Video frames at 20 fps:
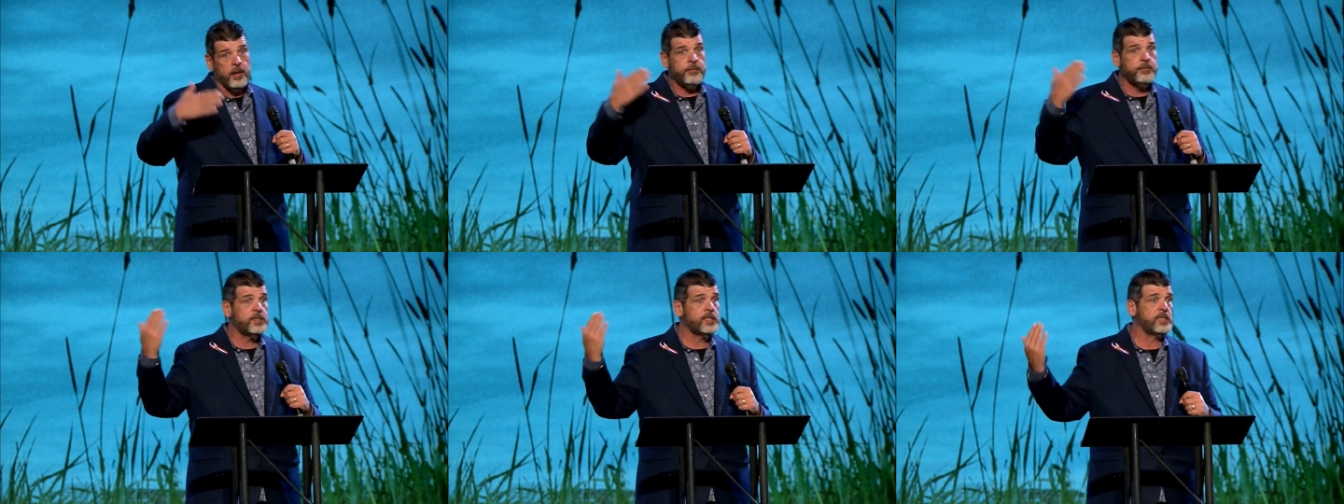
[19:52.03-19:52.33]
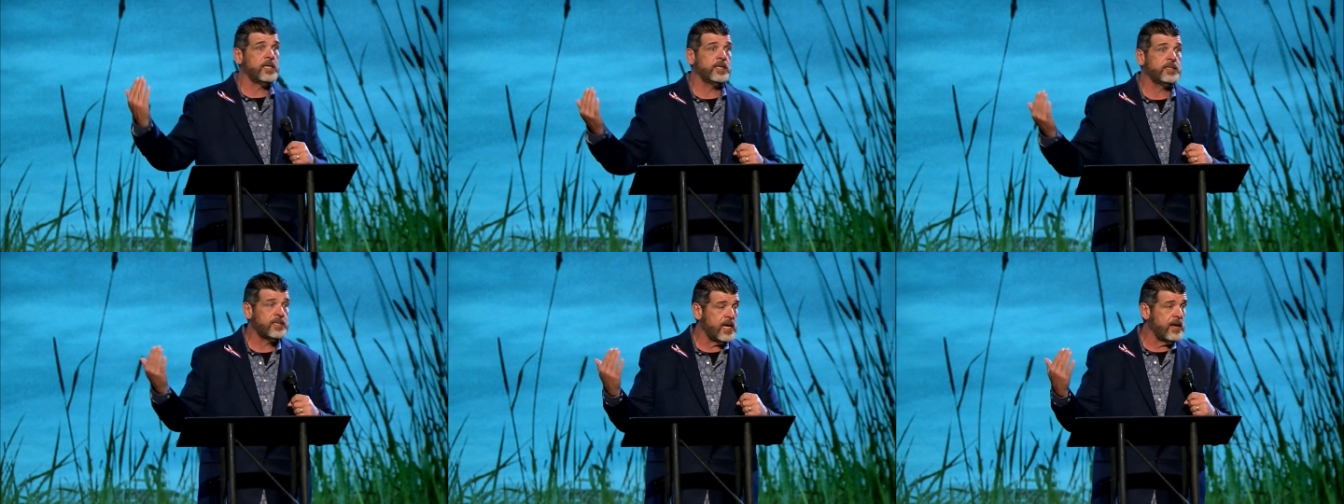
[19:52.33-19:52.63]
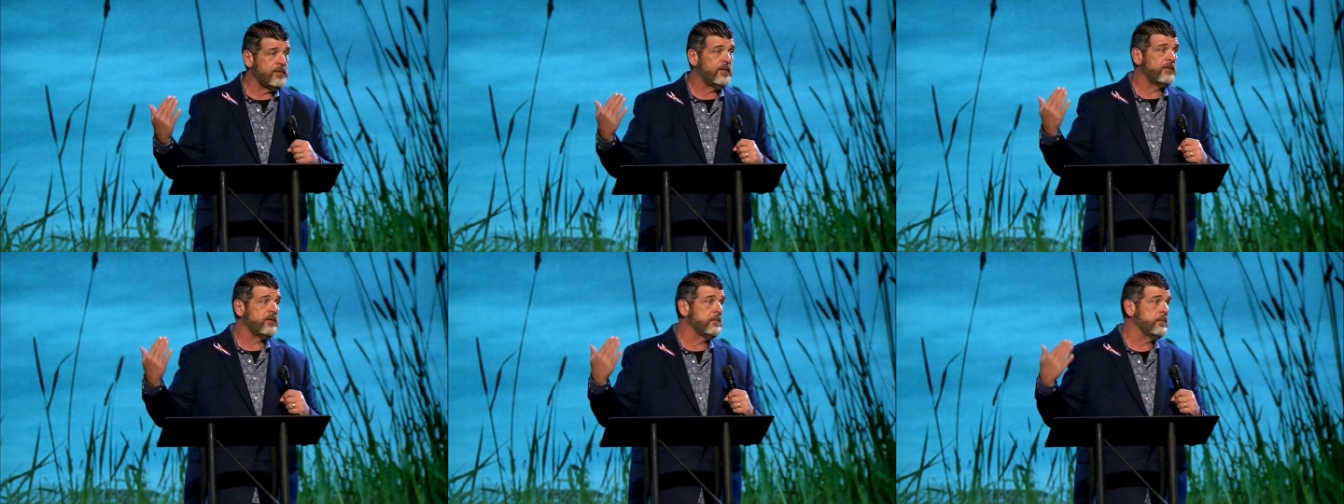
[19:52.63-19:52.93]
the mistakes
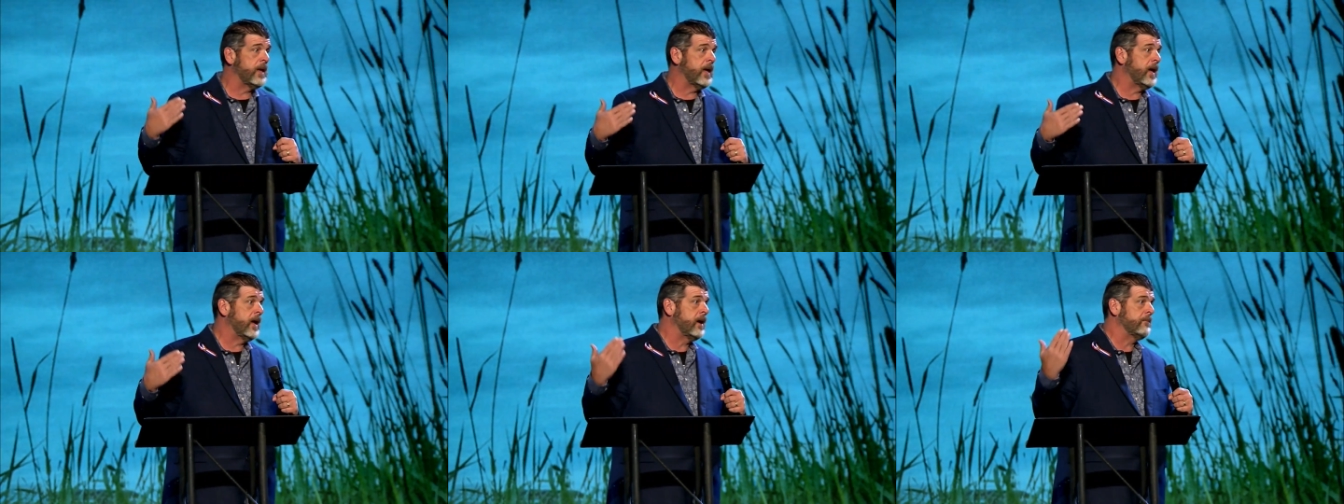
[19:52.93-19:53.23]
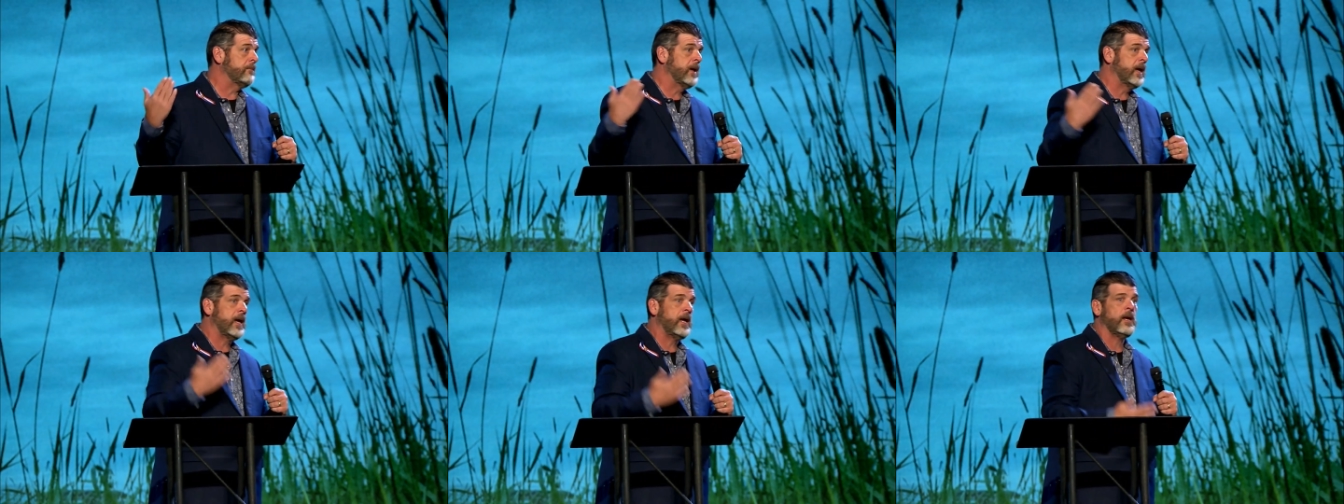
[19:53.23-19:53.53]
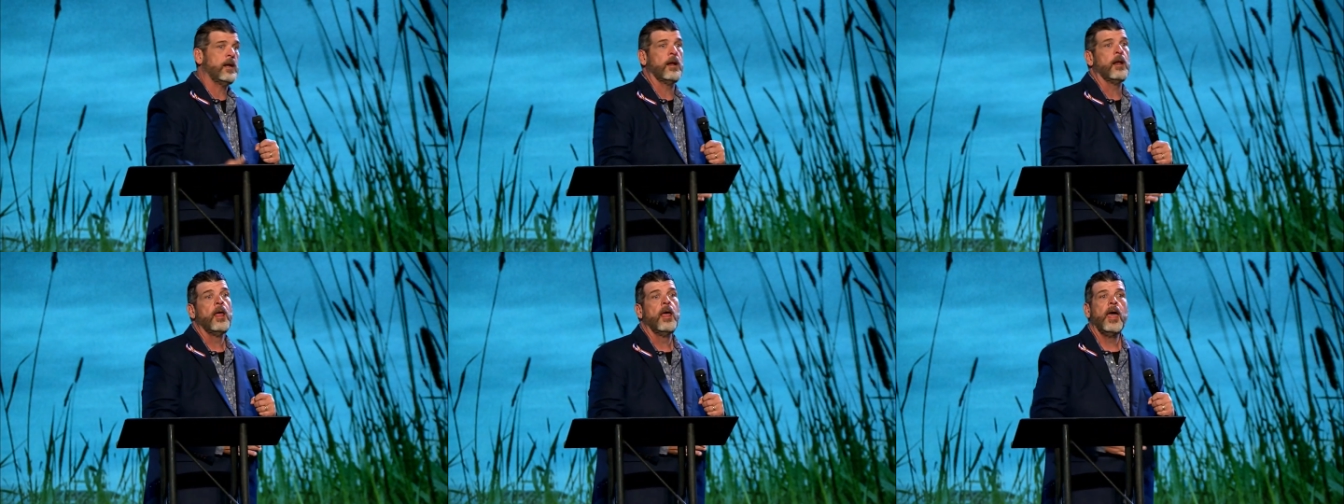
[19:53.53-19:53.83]
I've ever
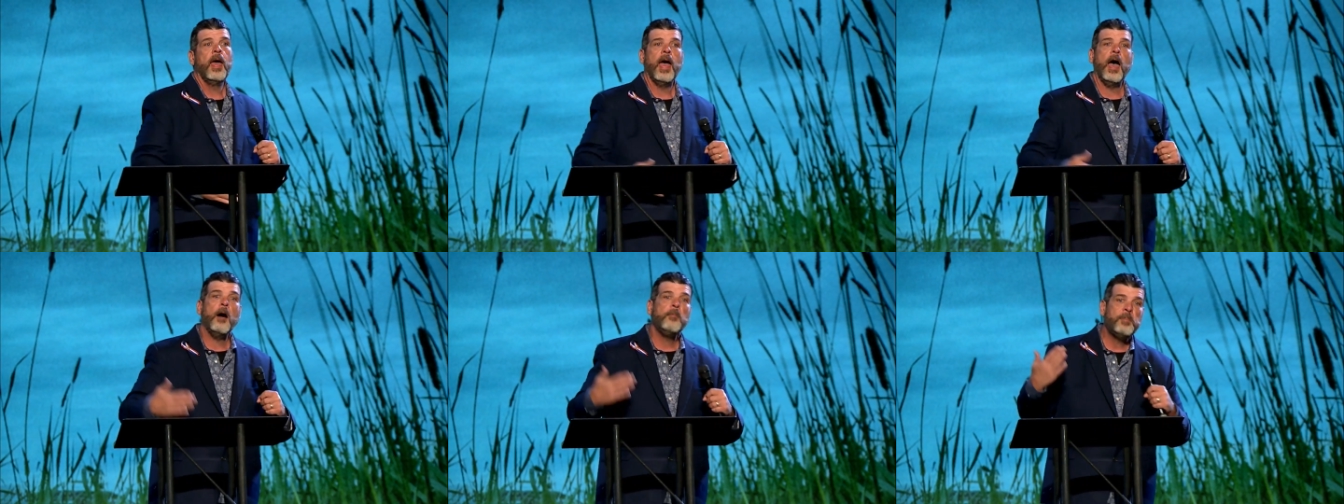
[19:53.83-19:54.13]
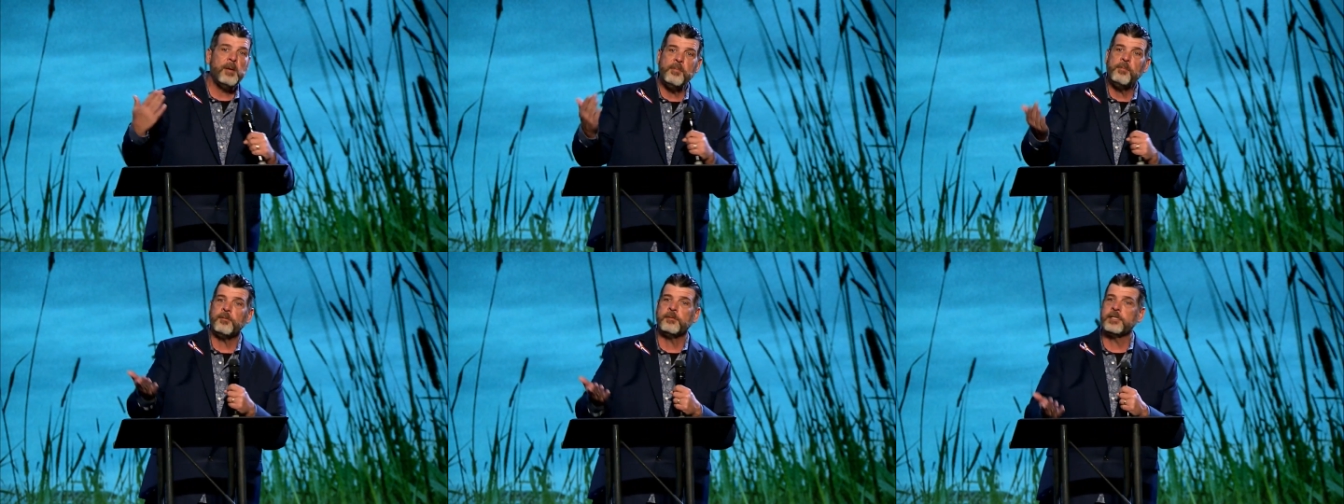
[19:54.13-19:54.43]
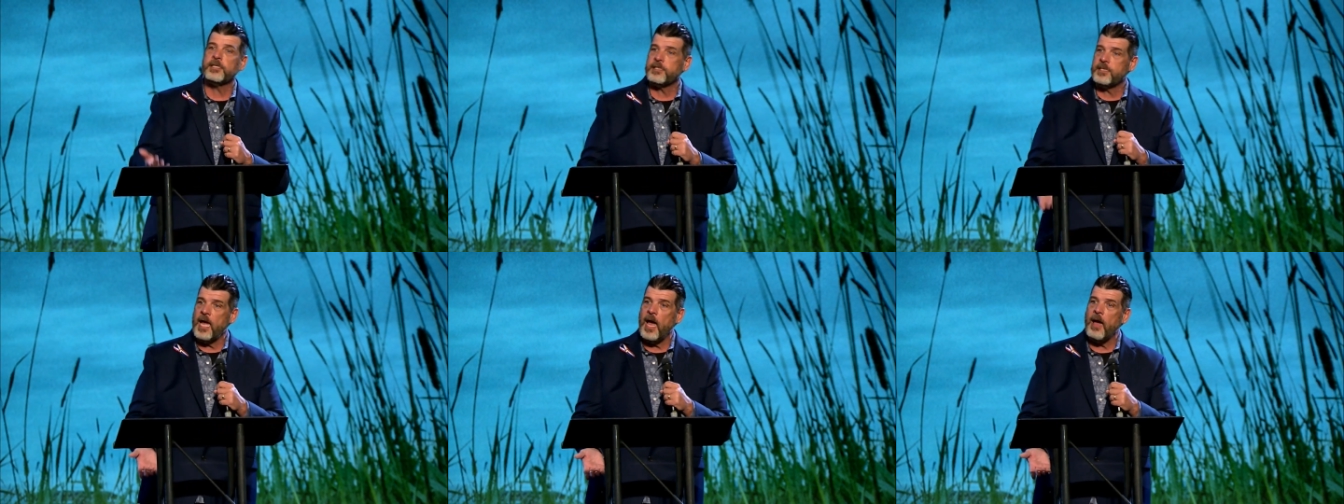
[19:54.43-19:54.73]
made and how people would
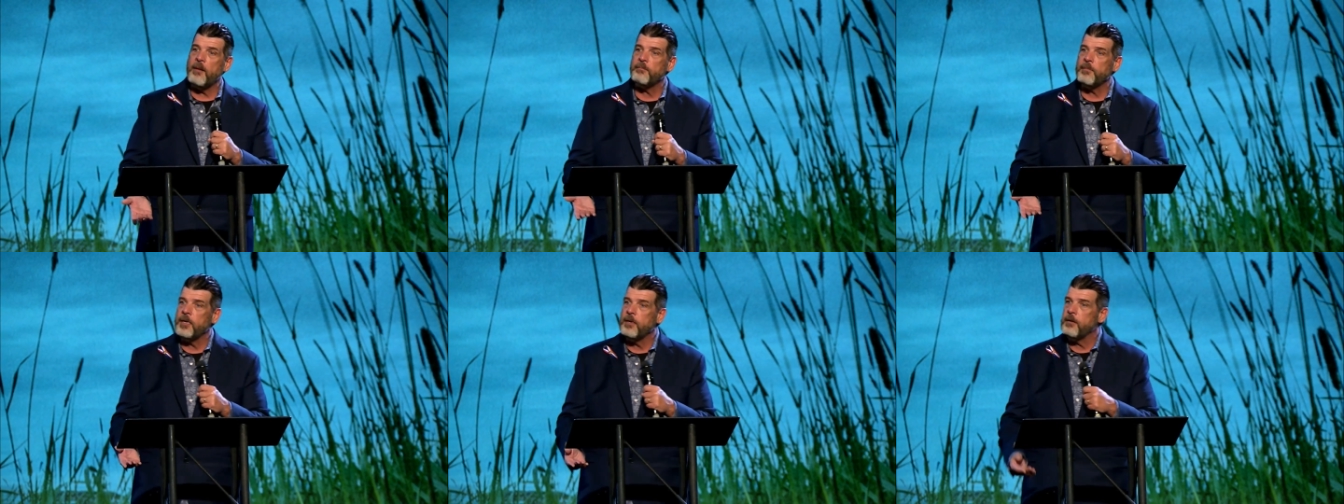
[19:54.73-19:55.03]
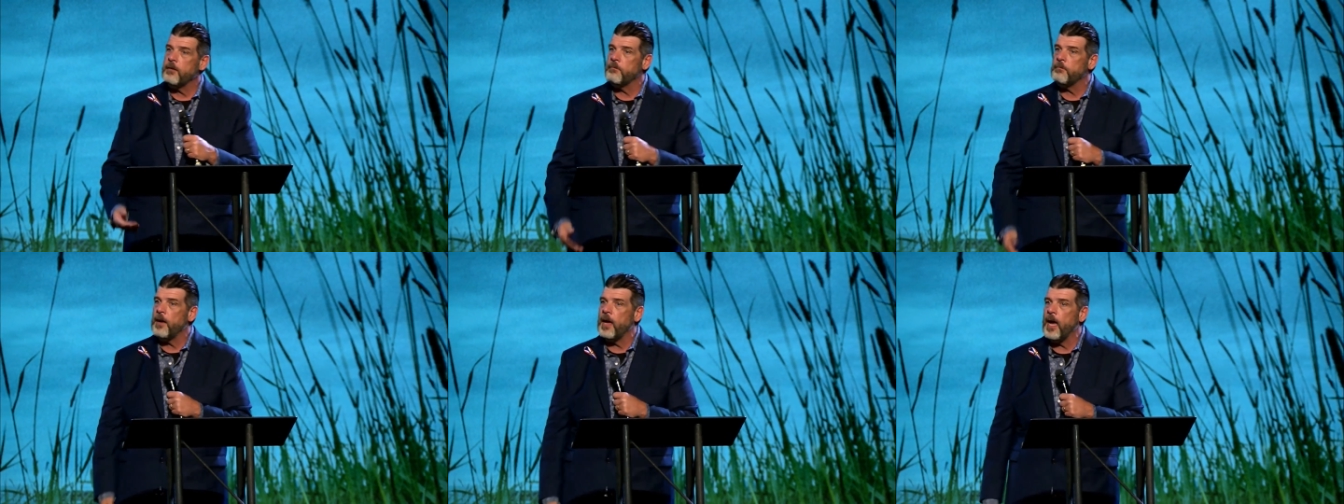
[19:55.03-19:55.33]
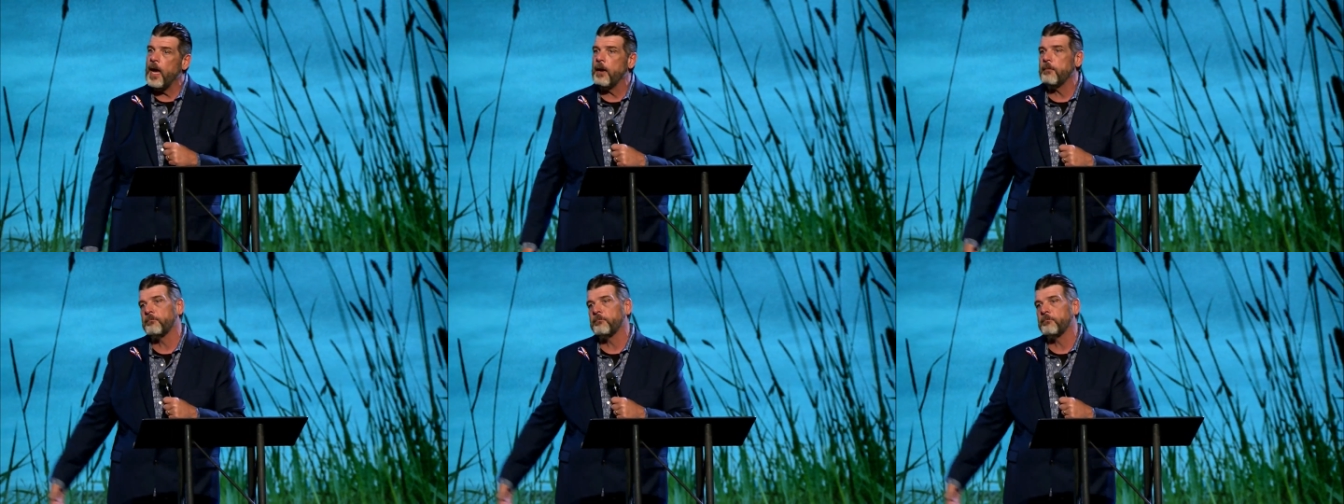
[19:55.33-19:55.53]
stab me in the back,